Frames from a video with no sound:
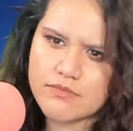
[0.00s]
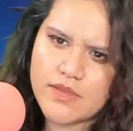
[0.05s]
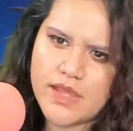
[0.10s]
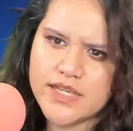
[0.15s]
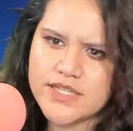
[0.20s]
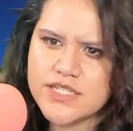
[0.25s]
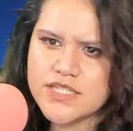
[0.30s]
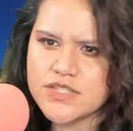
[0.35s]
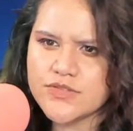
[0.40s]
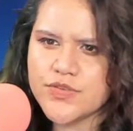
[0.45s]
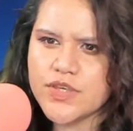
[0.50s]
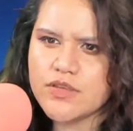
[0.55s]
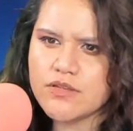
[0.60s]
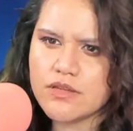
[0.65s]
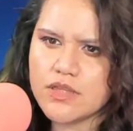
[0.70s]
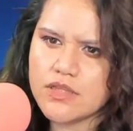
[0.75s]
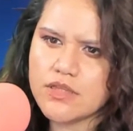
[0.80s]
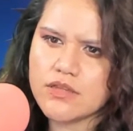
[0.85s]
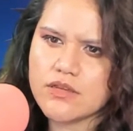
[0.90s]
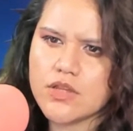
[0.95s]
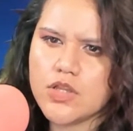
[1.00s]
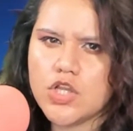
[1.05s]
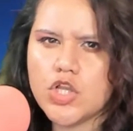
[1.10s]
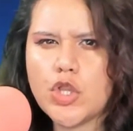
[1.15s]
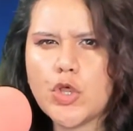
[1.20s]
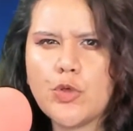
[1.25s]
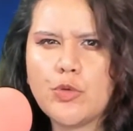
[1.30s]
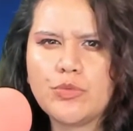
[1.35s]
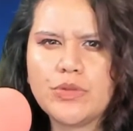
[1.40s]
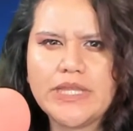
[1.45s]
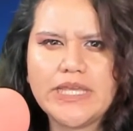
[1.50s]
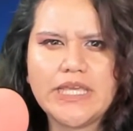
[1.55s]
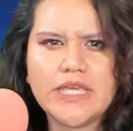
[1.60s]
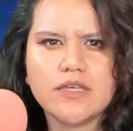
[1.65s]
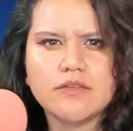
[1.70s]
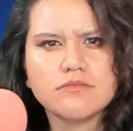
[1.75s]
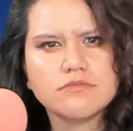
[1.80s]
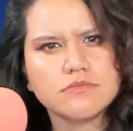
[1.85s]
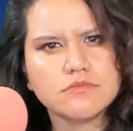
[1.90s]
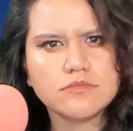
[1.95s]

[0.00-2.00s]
I just felt a little lonely